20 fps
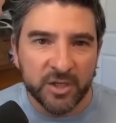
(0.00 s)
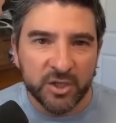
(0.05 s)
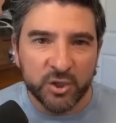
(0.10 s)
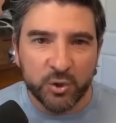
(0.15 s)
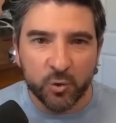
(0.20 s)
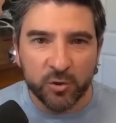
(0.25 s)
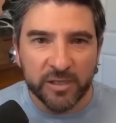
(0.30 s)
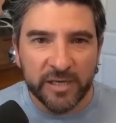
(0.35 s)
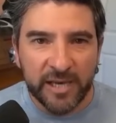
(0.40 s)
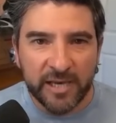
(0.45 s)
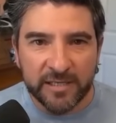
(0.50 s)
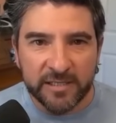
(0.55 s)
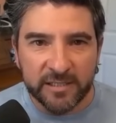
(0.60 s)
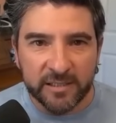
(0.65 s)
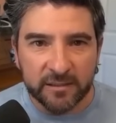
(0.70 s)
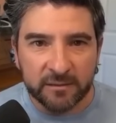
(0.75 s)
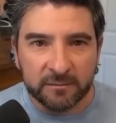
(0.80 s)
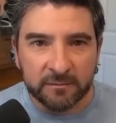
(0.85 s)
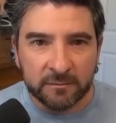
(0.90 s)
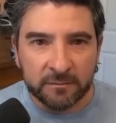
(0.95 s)
Jordan
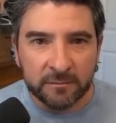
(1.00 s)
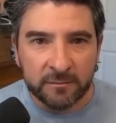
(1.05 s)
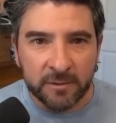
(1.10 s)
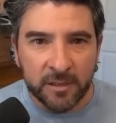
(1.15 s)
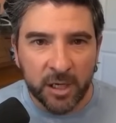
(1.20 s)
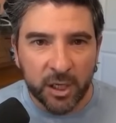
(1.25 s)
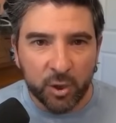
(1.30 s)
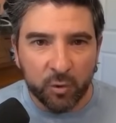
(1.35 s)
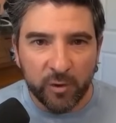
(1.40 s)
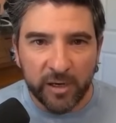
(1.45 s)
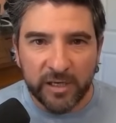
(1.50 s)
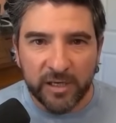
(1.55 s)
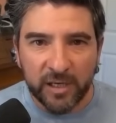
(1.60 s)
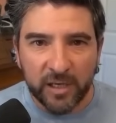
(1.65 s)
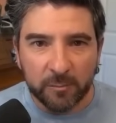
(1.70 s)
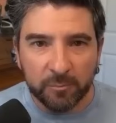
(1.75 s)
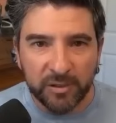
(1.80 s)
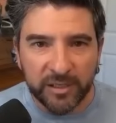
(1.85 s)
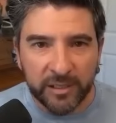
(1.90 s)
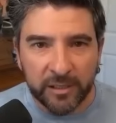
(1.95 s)
Addison, great
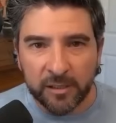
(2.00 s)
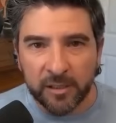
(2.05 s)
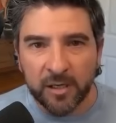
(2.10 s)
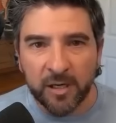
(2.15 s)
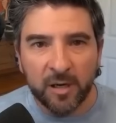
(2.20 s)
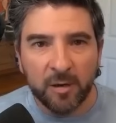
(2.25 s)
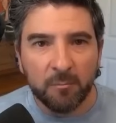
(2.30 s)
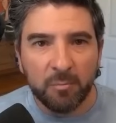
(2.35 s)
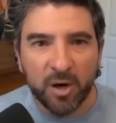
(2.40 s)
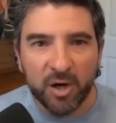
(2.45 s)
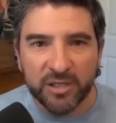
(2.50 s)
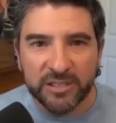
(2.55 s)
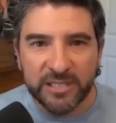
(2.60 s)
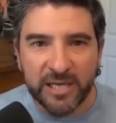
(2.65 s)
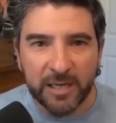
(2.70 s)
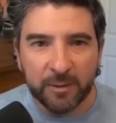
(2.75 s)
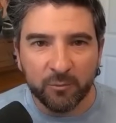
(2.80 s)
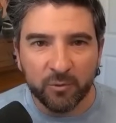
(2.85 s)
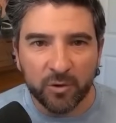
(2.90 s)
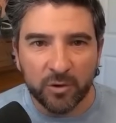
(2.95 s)
young player,
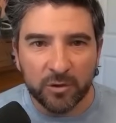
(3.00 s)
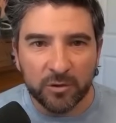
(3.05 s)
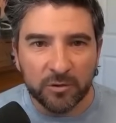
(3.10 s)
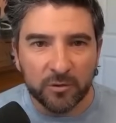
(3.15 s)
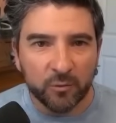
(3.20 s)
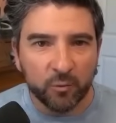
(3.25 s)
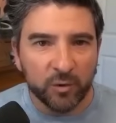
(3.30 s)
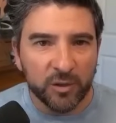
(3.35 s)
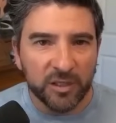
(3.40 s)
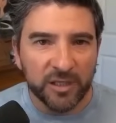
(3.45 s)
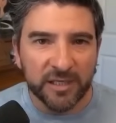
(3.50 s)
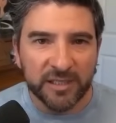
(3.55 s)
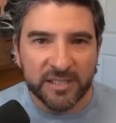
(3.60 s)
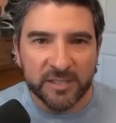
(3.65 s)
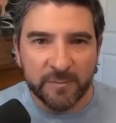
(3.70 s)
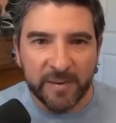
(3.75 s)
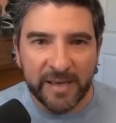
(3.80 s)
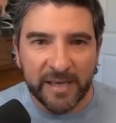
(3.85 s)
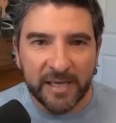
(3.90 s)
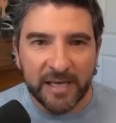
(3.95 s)
part-time role. Will it
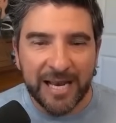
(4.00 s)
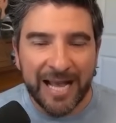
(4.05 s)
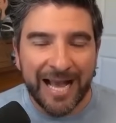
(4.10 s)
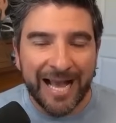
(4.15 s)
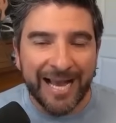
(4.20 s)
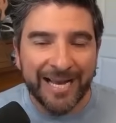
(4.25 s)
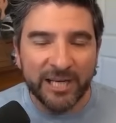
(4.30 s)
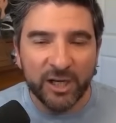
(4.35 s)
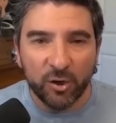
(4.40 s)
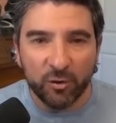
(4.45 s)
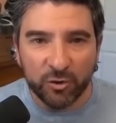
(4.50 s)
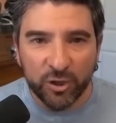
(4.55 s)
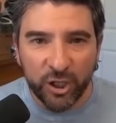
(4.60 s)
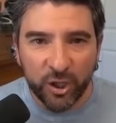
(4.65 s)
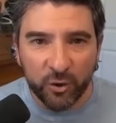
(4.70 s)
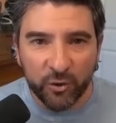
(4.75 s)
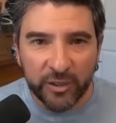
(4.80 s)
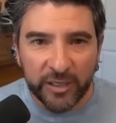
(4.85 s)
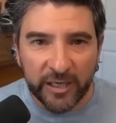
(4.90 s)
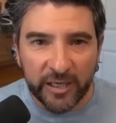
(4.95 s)
expand? I don't
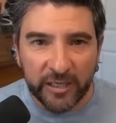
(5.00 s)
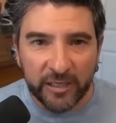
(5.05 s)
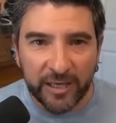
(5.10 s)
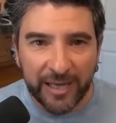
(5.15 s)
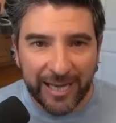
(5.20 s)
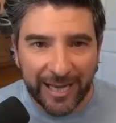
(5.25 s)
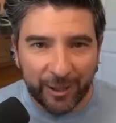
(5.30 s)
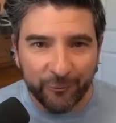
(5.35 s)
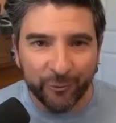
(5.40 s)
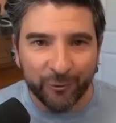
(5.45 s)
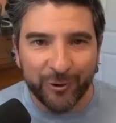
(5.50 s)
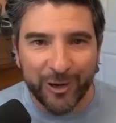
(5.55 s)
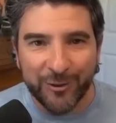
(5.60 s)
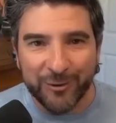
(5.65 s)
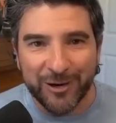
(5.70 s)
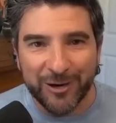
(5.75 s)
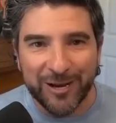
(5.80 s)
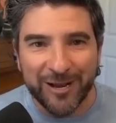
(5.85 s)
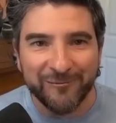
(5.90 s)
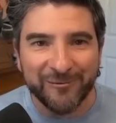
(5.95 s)
know yet. I would
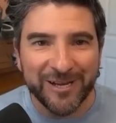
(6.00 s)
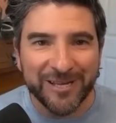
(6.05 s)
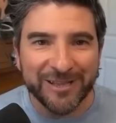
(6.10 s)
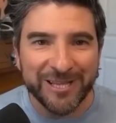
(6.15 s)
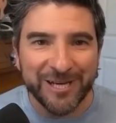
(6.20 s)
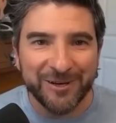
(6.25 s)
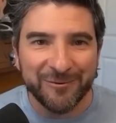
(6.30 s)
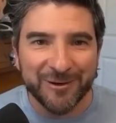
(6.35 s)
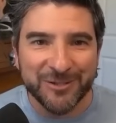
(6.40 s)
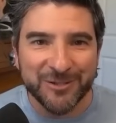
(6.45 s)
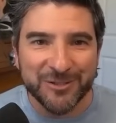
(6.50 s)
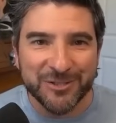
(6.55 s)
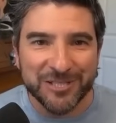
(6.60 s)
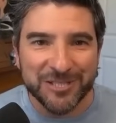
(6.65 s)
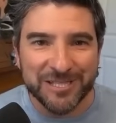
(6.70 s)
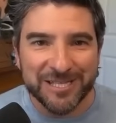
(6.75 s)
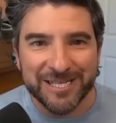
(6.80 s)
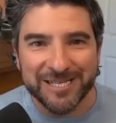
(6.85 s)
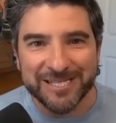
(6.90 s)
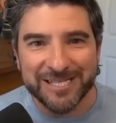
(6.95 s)
rather have Anthony Richardson.
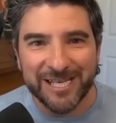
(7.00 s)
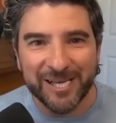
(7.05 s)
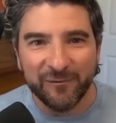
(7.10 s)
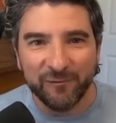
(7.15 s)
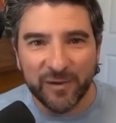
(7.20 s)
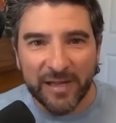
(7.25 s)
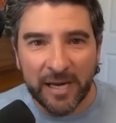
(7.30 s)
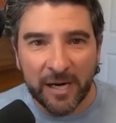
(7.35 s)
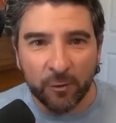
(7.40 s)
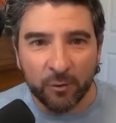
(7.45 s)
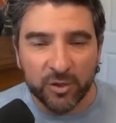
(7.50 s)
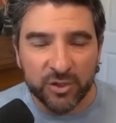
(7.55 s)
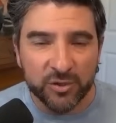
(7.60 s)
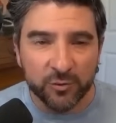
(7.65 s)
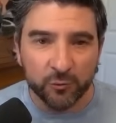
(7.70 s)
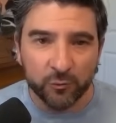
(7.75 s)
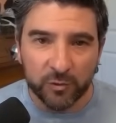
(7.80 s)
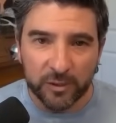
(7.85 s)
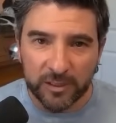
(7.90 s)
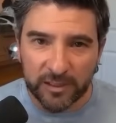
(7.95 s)
Zay Flowers,
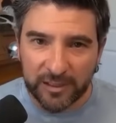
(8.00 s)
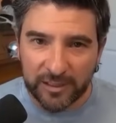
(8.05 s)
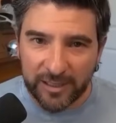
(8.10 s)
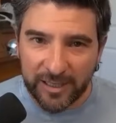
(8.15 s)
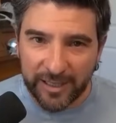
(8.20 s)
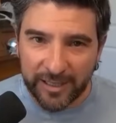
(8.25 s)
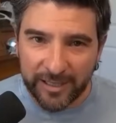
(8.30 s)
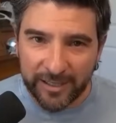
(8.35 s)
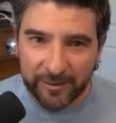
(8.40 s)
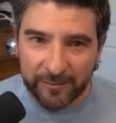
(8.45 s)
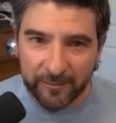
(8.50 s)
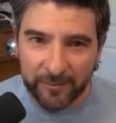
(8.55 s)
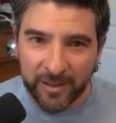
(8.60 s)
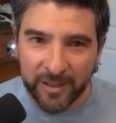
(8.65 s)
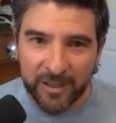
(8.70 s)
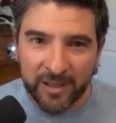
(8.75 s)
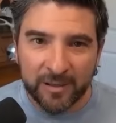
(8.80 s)
really like him.